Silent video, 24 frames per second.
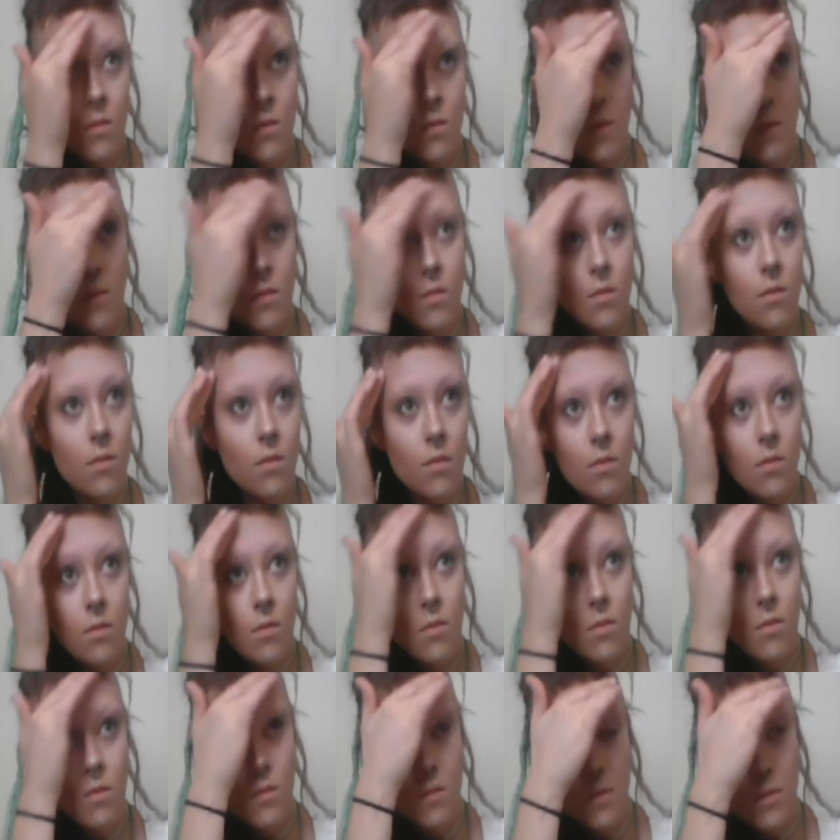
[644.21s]
Blending this
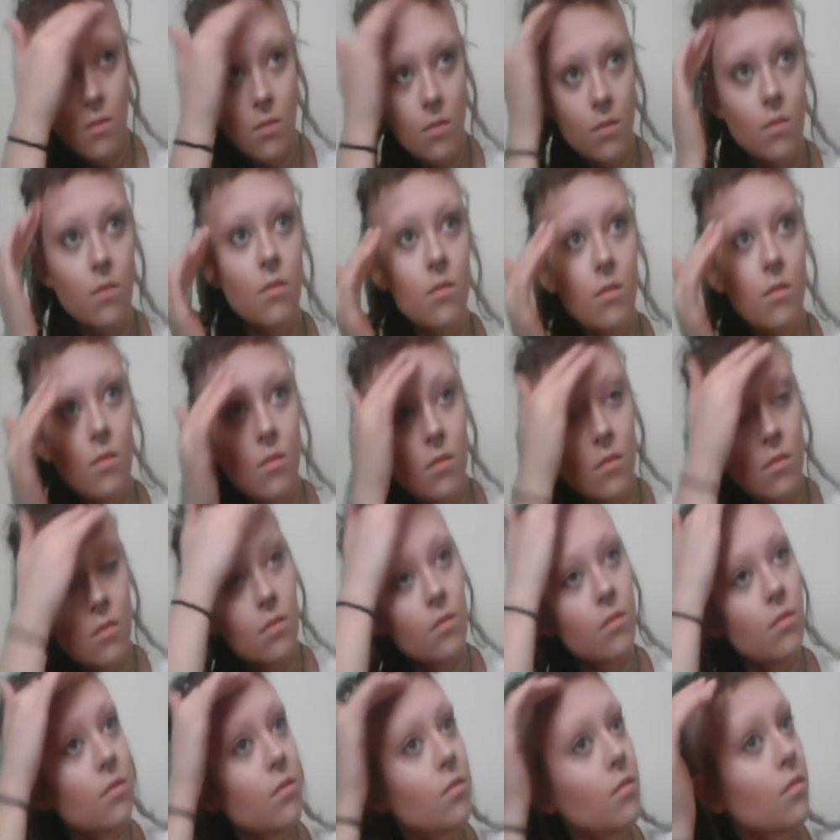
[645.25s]
out with my
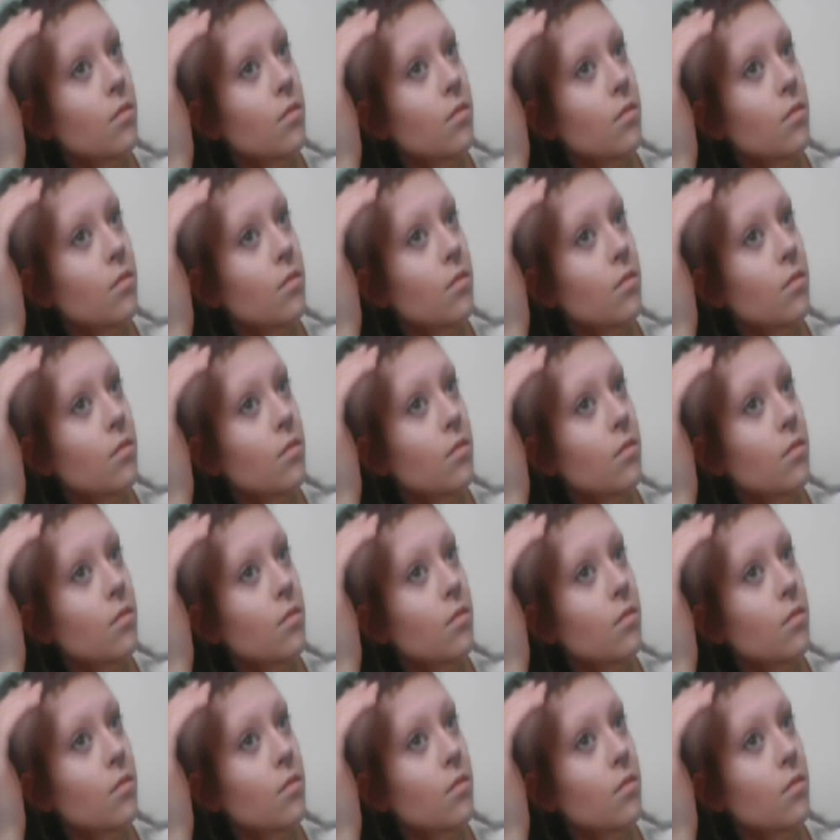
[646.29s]
finger,